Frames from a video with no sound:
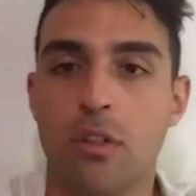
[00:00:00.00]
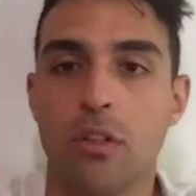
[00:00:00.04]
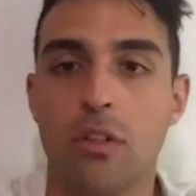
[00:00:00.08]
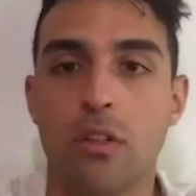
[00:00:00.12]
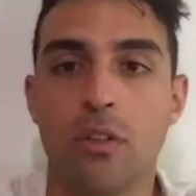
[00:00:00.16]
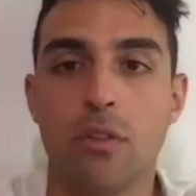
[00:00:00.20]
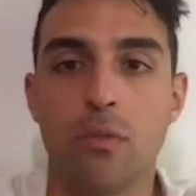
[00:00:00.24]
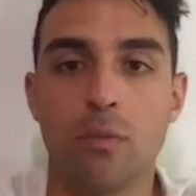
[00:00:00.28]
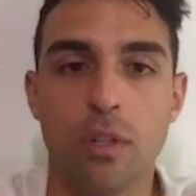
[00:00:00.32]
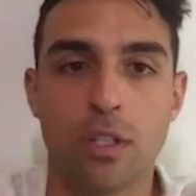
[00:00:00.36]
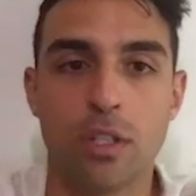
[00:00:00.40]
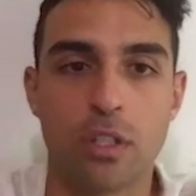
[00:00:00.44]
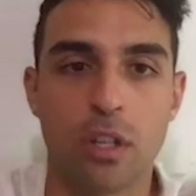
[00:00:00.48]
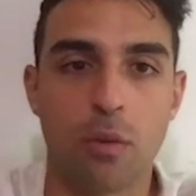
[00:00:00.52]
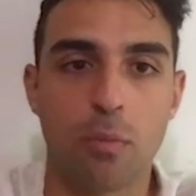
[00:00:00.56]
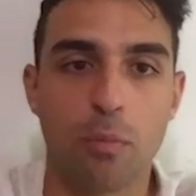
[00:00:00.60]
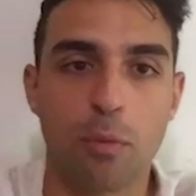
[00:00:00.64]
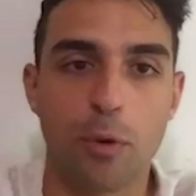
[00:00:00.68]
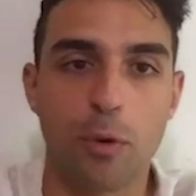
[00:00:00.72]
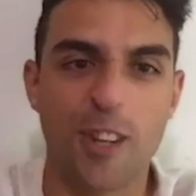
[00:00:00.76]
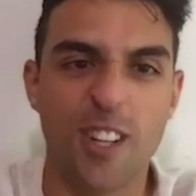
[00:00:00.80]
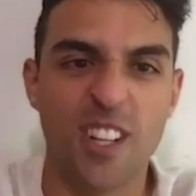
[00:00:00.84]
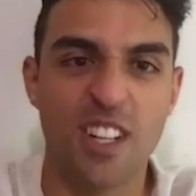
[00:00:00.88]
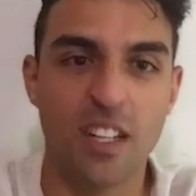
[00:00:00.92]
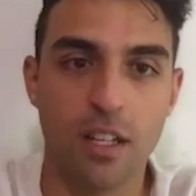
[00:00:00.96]
with
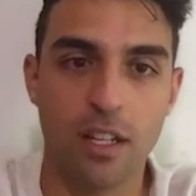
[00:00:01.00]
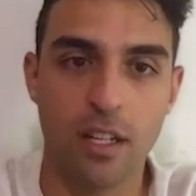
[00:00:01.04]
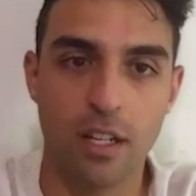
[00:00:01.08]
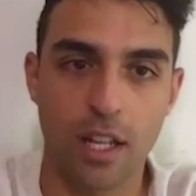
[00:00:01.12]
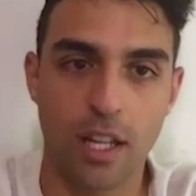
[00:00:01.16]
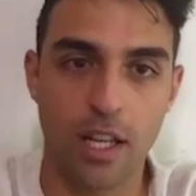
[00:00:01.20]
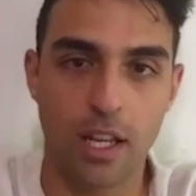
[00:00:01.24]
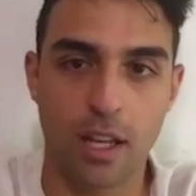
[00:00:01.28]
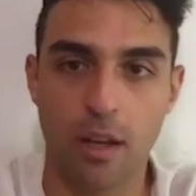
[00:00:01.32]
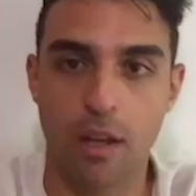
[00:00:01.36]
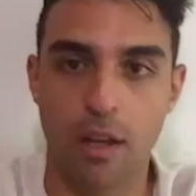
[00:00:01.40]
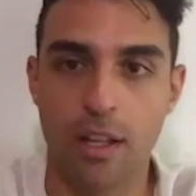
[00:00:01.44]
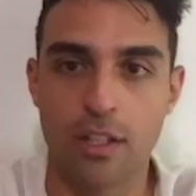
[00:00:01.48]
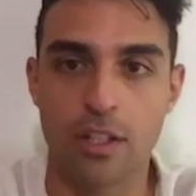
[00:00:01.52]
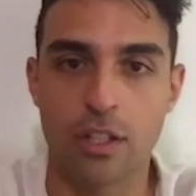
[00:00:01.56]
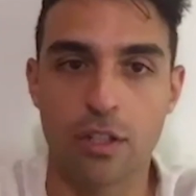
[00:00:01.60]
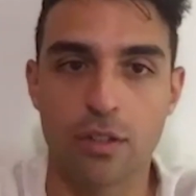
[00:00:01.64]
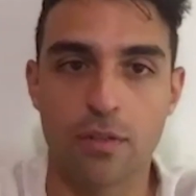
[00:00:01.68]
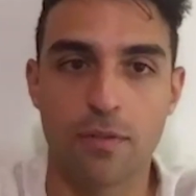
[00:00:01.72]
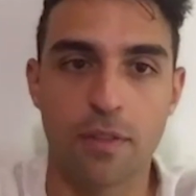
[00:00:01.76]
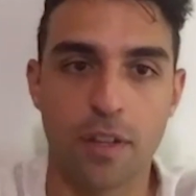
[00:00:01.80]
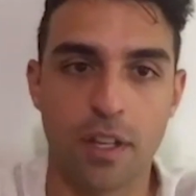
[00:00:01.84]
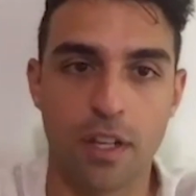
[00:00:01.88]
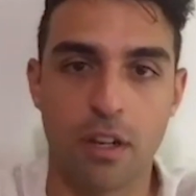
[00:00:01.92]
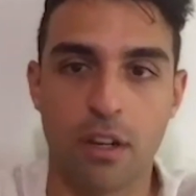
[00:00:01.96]
someone like and just
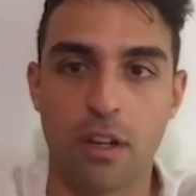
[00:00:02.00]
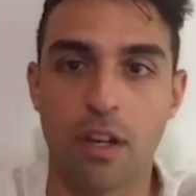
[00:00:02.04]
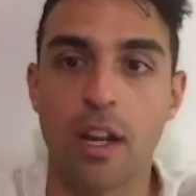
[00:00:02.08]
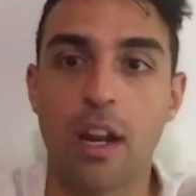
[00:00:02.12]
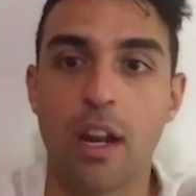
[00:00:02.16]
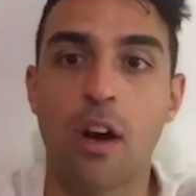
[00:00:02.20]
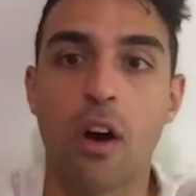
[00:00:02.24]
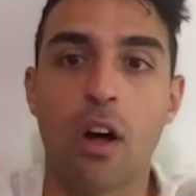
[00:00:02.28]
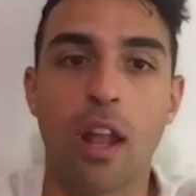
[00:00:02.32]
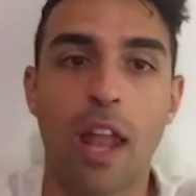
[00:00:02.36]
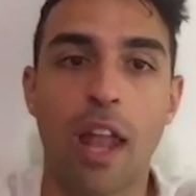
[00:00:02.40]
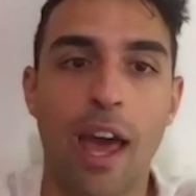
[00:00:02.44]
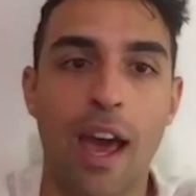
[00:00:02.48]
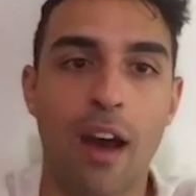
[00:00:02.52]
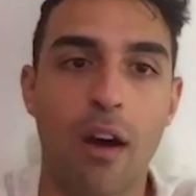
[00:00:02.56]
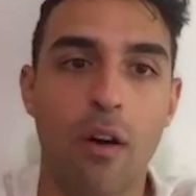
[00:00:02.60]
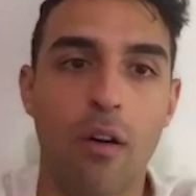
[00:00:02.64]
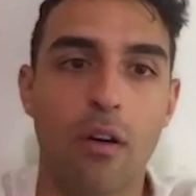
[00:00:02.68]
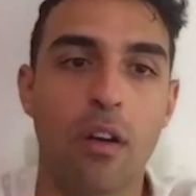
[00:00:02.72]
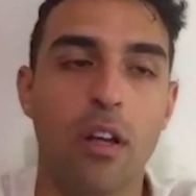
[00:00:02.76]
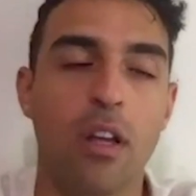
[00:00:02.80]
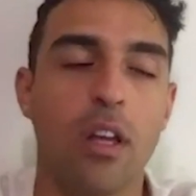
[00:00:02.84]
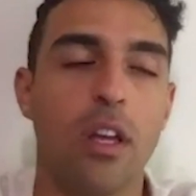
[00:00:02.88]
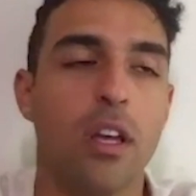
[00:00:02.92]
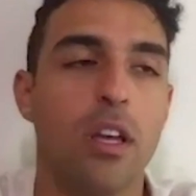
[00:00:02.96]
figure it all
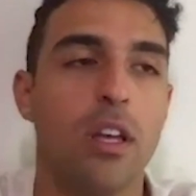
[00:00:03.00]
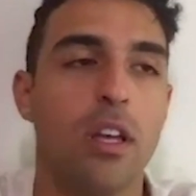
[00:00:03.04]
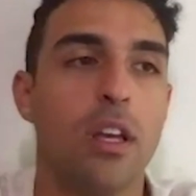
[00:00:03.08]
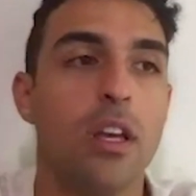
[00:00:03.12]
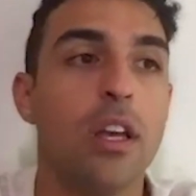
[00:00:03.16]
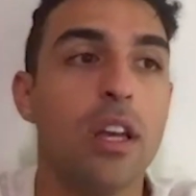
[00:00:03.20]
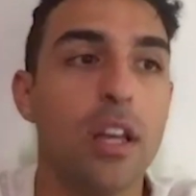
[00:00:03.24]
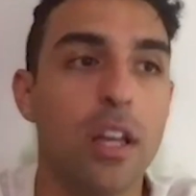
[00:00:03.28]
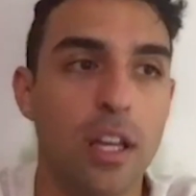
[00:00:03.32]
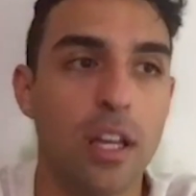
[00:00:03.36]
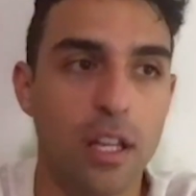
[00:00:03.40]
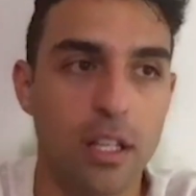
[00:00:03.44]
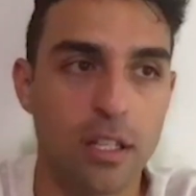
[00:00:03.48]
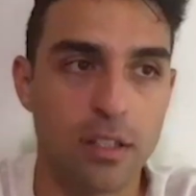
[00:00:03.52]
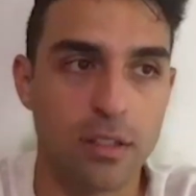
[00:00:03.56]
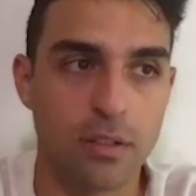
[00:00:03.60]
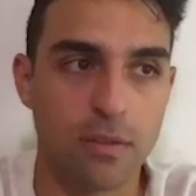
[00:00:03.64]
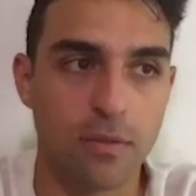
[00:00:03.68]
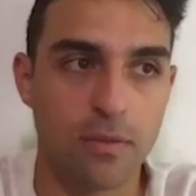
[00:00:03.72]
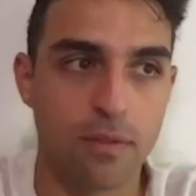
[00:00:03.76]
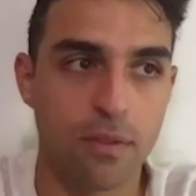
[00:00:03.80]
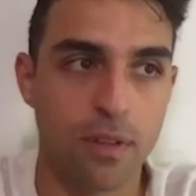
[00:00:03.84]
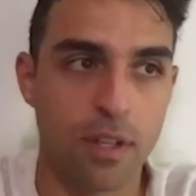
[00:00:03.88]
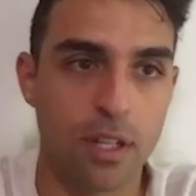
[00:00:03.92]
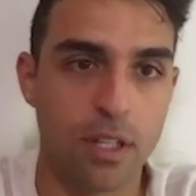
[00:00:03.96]
out
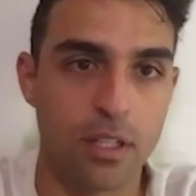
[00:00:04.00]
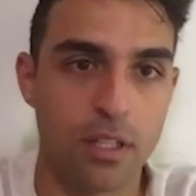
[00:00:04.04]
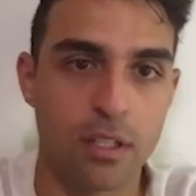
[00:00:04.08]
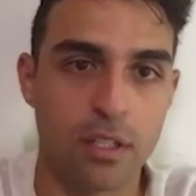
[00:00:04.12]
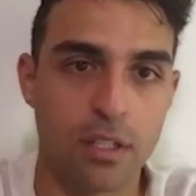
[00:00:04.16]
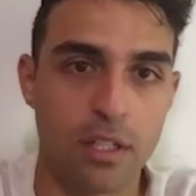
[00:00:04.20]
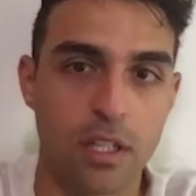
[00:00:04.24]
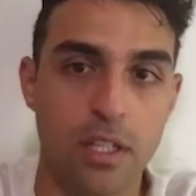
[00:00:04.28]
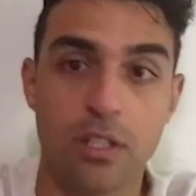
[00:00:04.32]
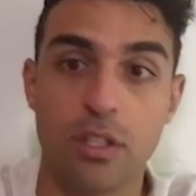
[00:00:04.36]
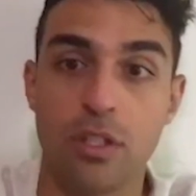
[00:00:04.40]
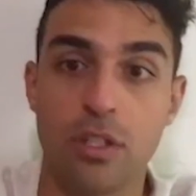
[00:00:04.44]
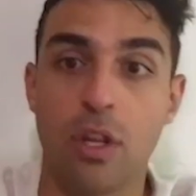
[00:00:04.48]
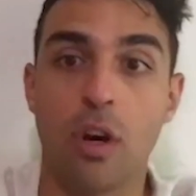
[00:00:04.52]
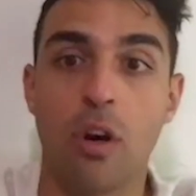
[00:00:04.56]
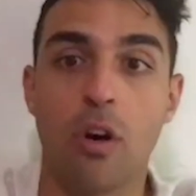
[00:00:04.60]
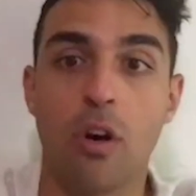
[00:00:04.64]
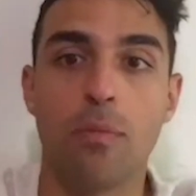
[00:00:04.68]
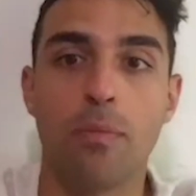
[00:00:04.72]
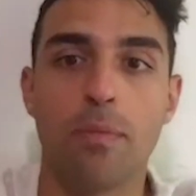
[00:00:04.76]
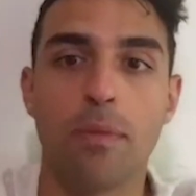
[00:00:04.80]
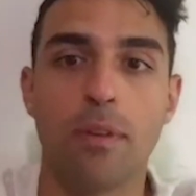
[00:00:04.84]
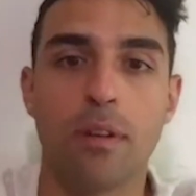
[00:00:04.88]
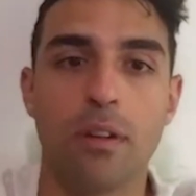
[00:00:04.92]
is dope.